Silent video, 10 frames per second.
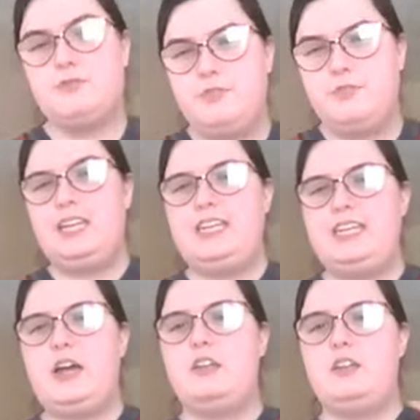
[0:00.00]
a
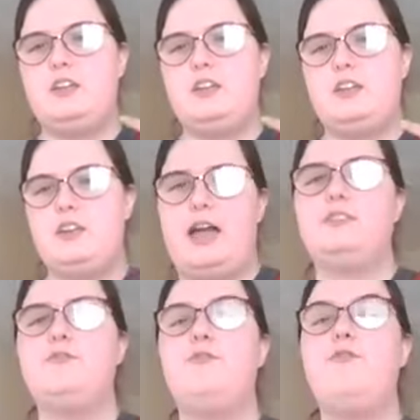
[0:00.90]
really
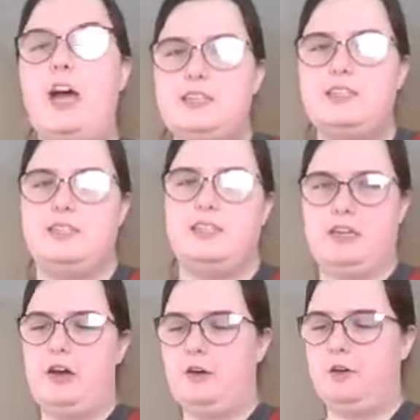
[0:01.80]
nice,
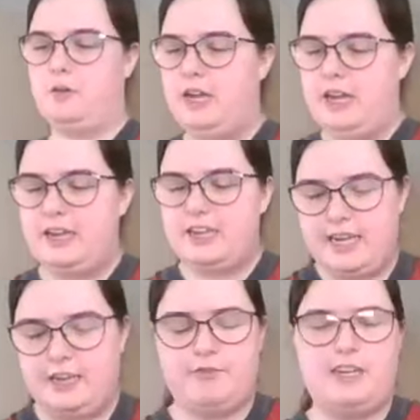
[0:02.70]
versatile
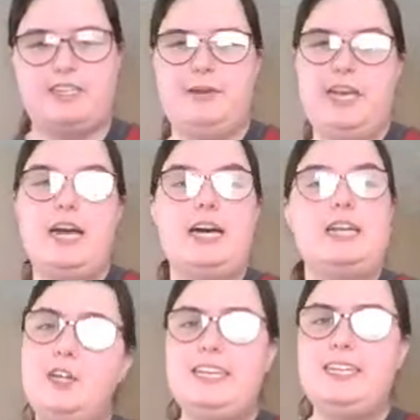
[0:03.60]
cake recipe, and
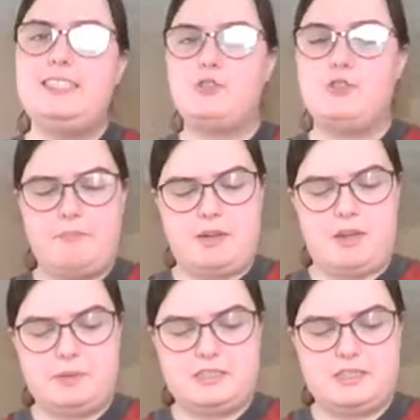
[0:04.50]
it's really easy to
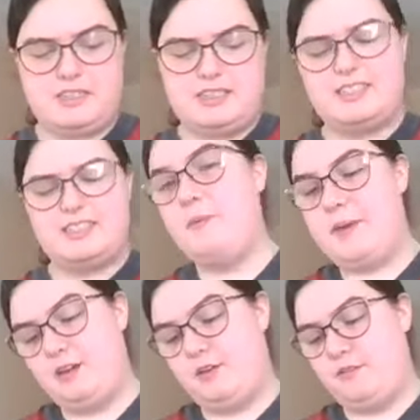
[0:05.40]
remember because it's the same
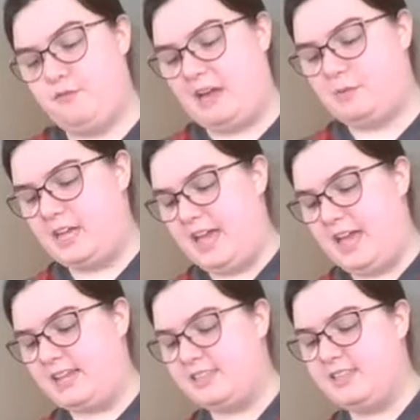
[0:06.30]
amount of flour,
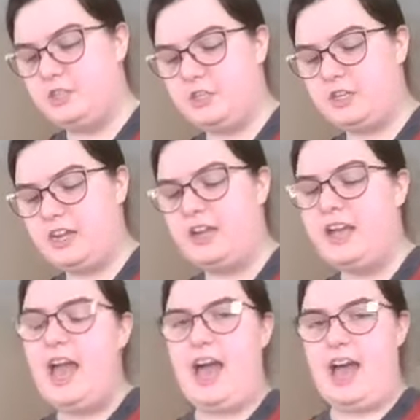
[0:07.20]
eggs, sugar,
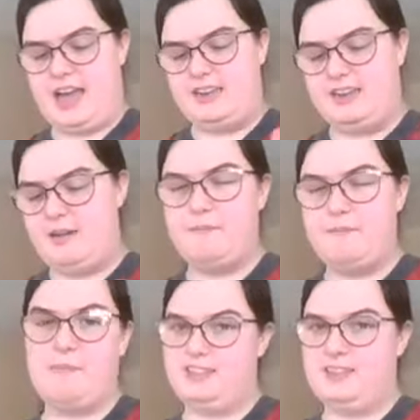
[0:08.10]
and
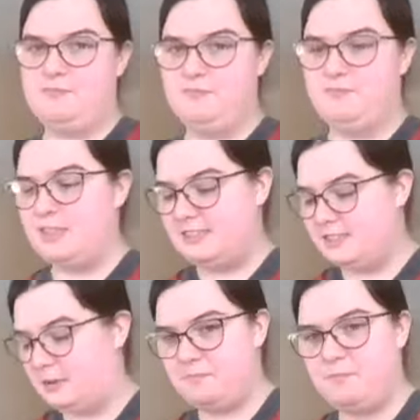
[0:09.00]
butter. So